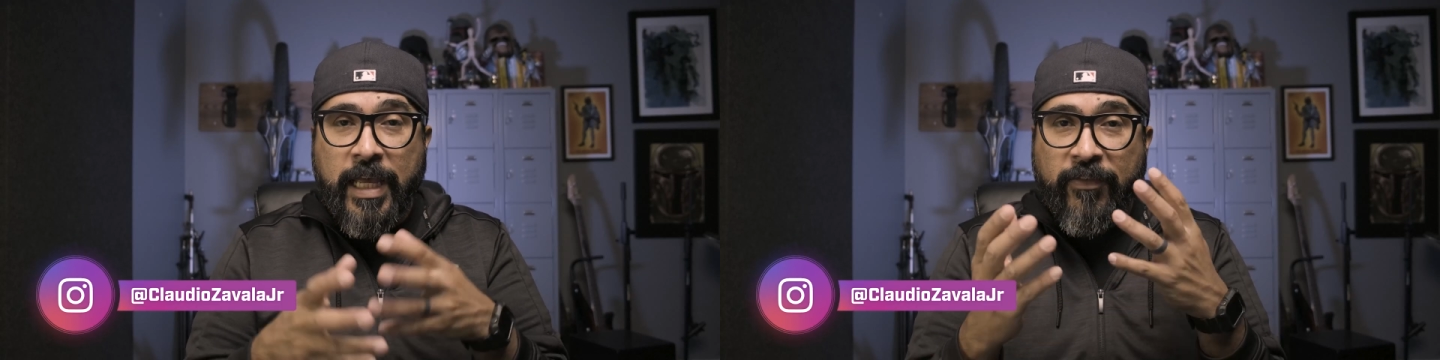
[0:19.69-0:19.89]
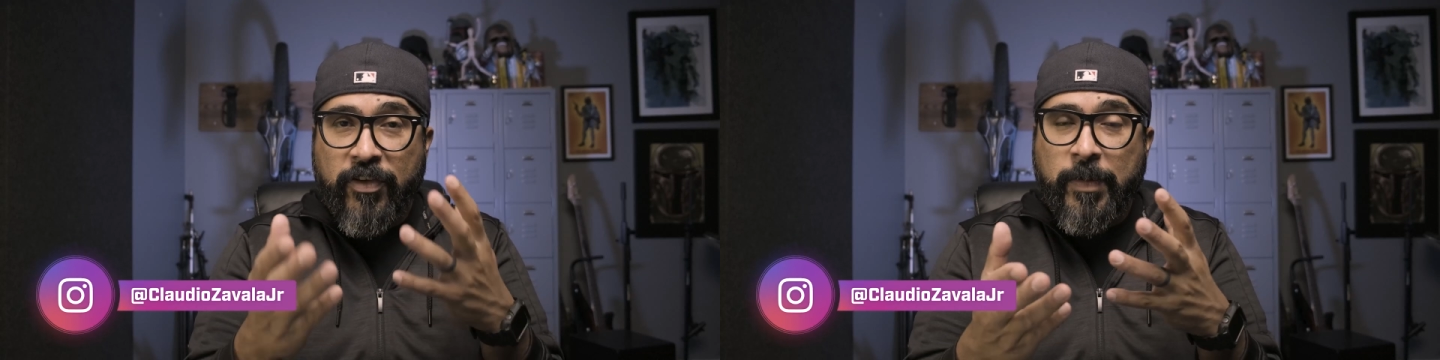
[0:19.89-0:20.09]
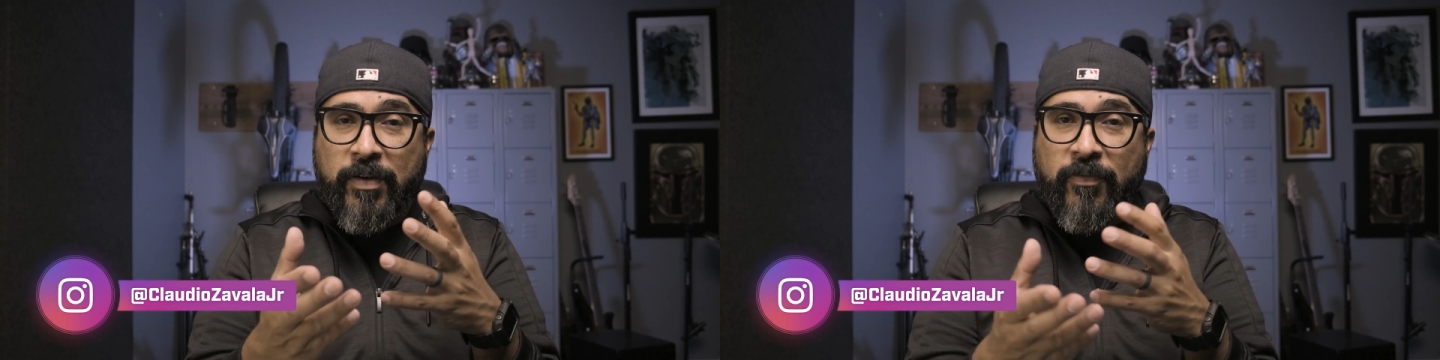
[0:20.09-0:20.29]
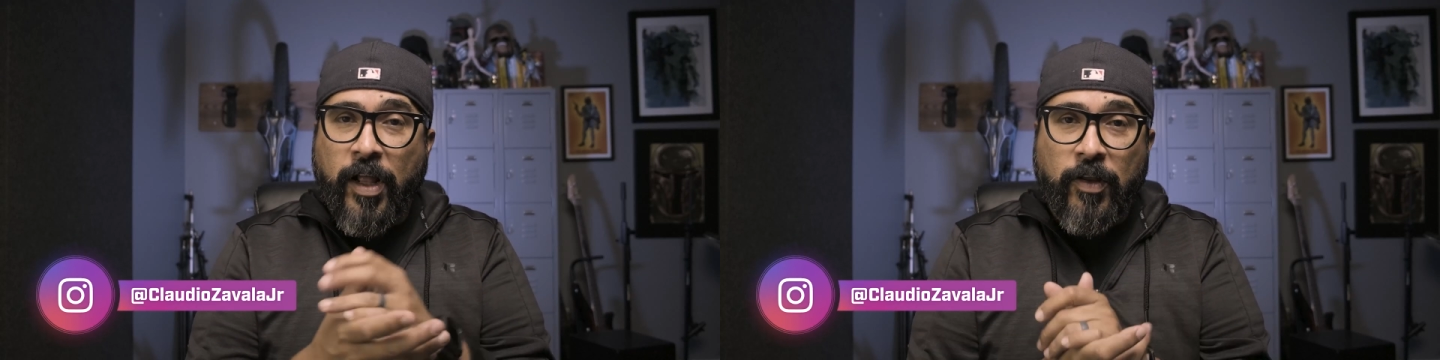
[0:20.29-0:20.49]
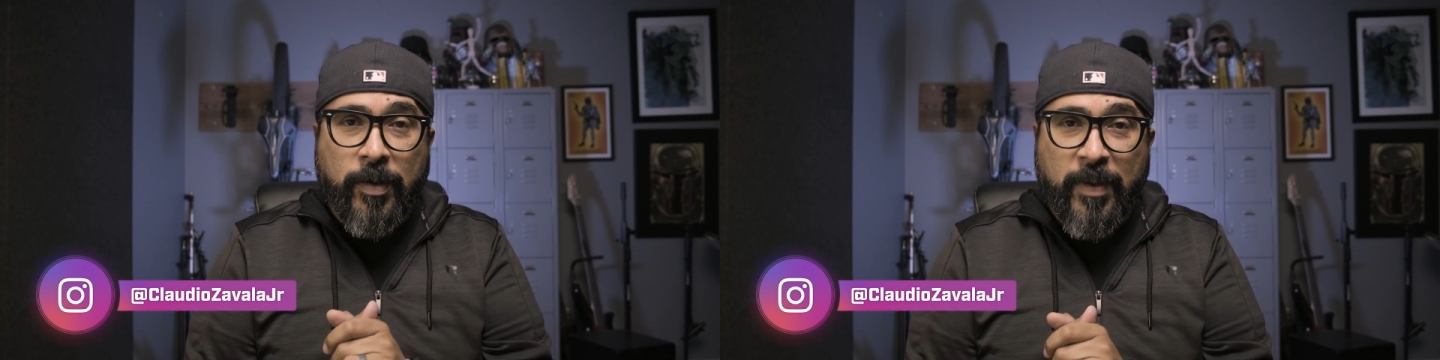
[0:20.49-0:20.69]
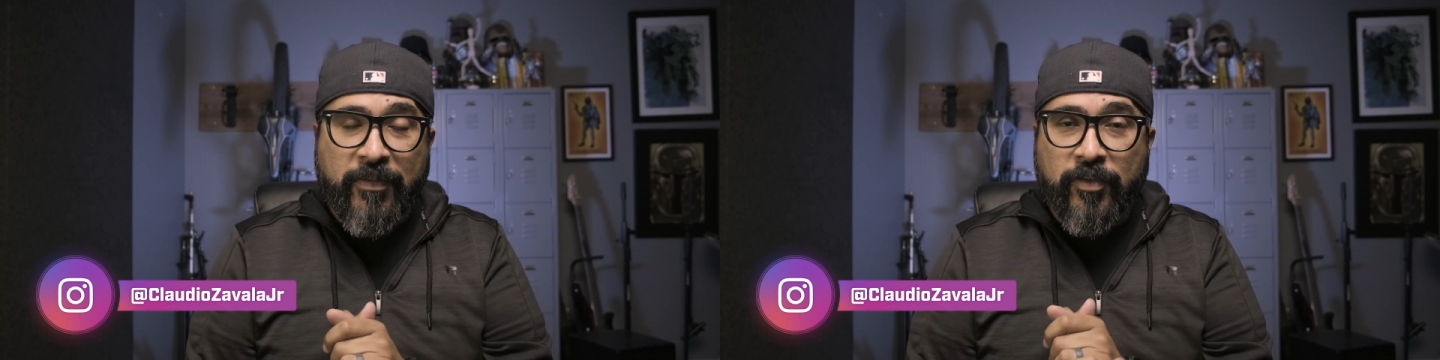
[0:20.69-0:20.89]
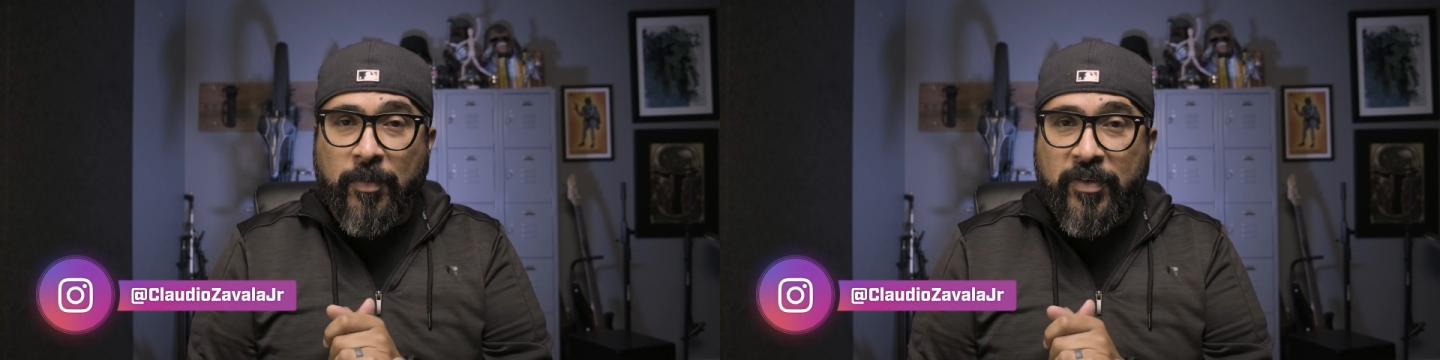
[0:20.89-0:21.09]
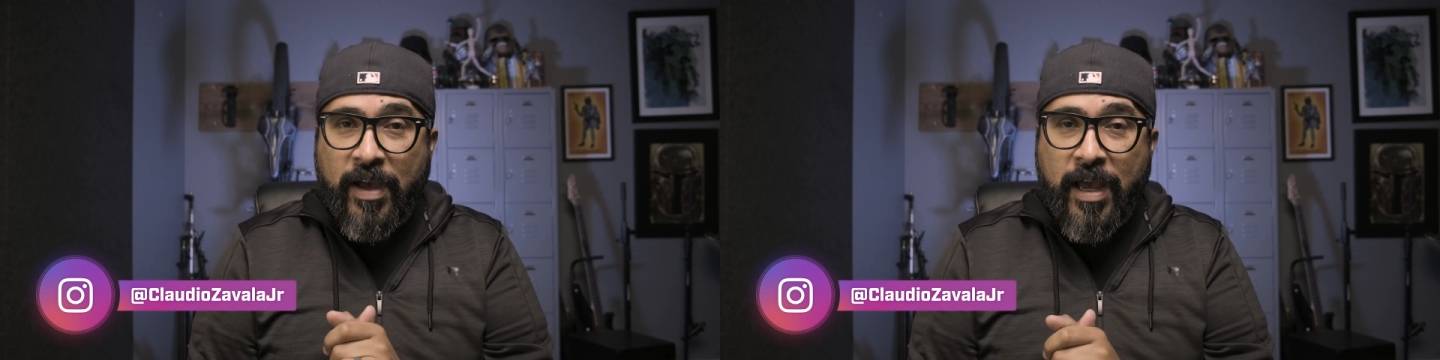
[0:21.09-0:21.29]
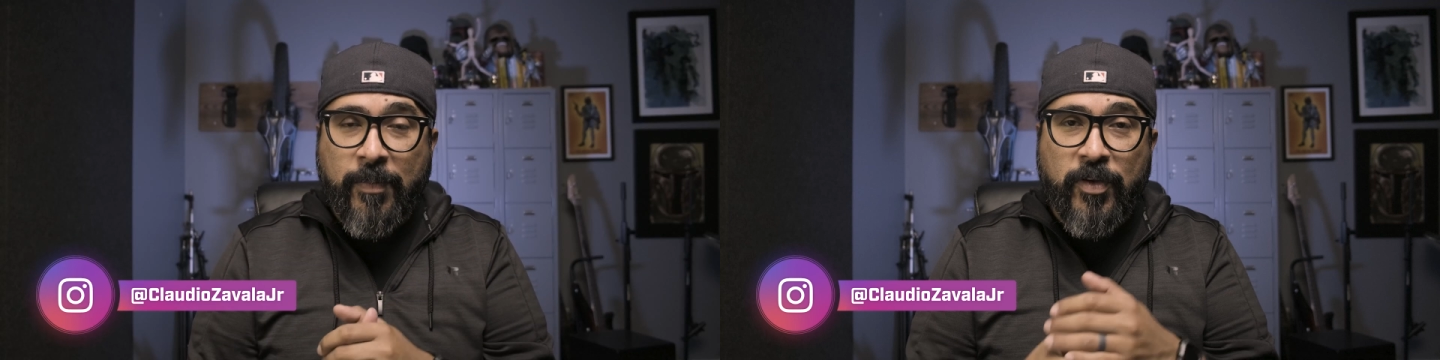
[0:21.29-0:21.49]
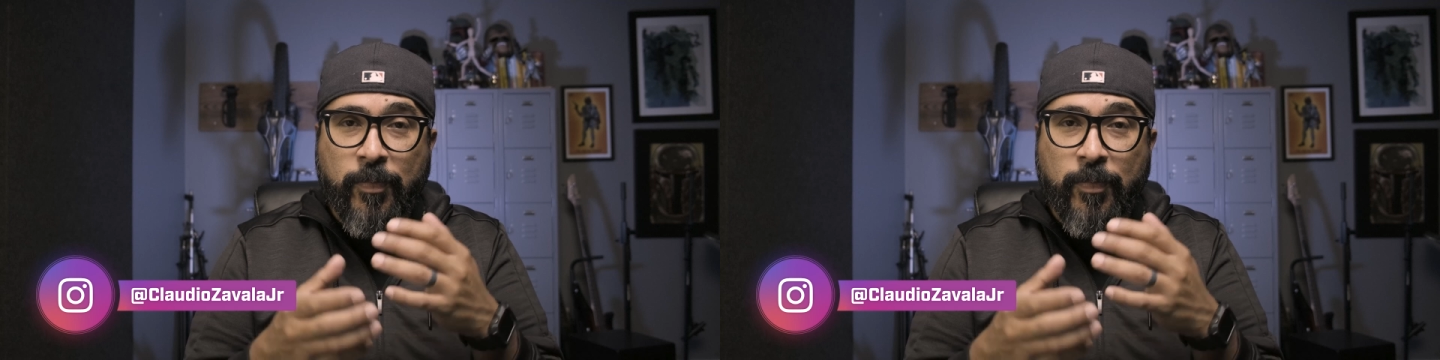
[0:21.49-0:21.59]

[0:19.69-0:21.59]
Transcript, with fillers: If you've been following me for some time,